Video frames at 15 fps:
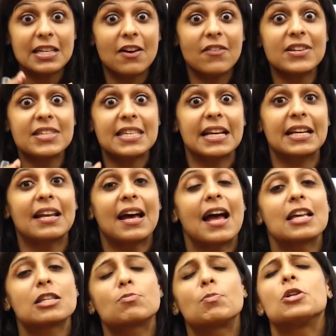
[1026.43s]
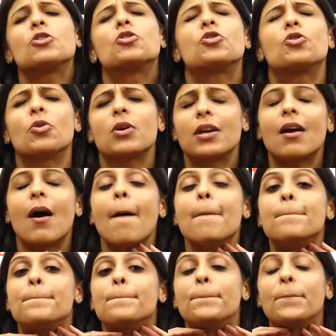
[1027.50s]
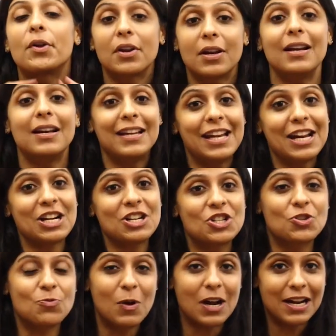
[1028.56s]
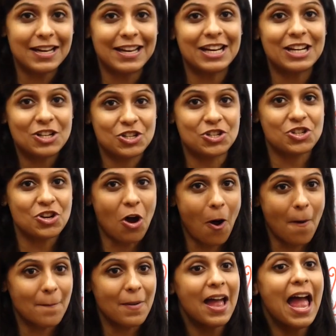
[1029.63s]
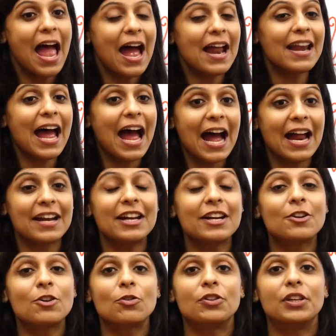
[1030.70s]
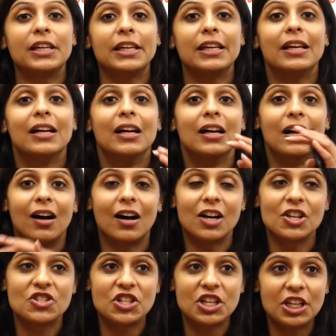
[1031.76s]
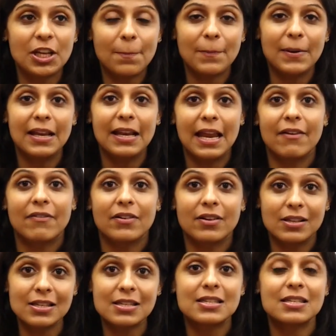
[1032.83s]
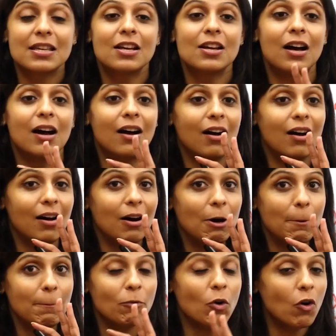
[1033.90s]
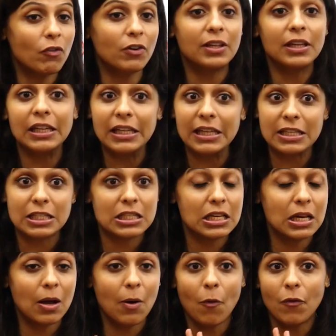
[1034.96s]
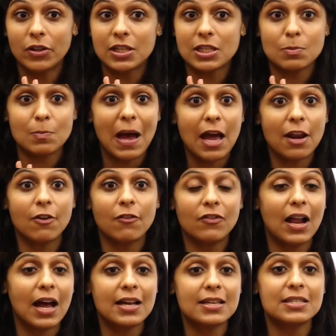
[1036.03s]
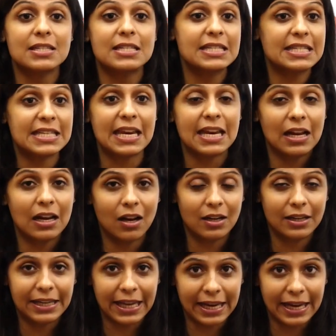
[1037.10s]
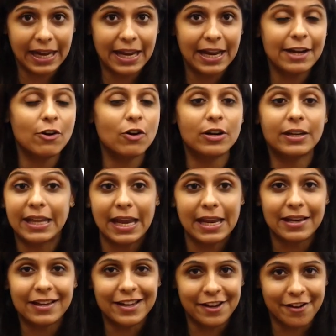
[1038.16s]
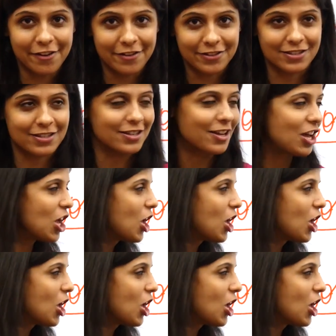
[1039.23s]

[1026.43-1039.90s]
Service sector has been doing a brilliant job and added to the GDP levels over the span of last decade or 10 years.